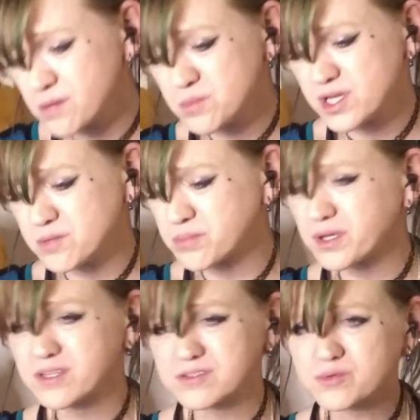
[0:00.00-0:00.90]
but do
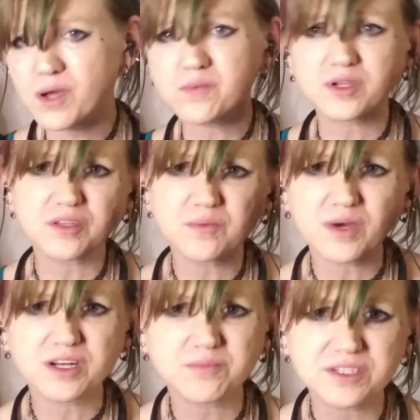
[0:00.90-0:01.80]
I really want to be
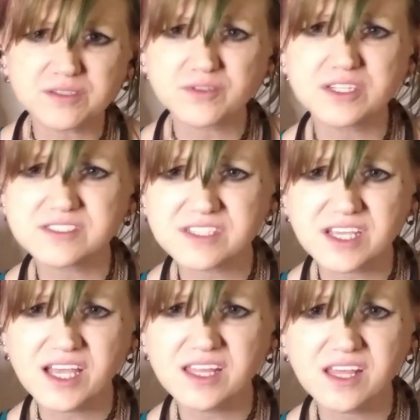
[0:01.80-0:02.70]
a crazy cat
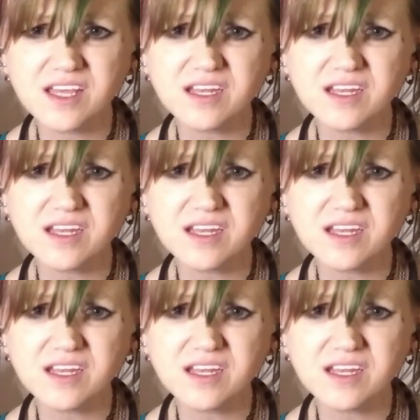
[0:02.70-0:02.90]
lady?